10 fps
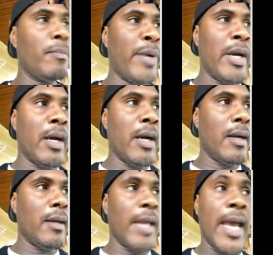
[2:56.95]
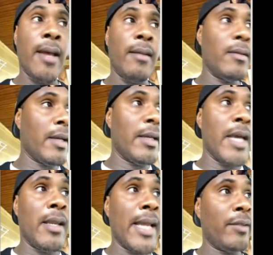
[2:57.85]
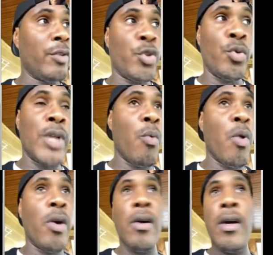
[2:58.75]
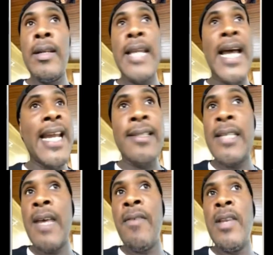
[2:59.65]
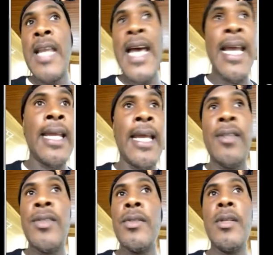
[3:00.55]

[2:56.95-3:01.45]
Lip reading: But yeah, again, like the shoes I work on, 997, 998s,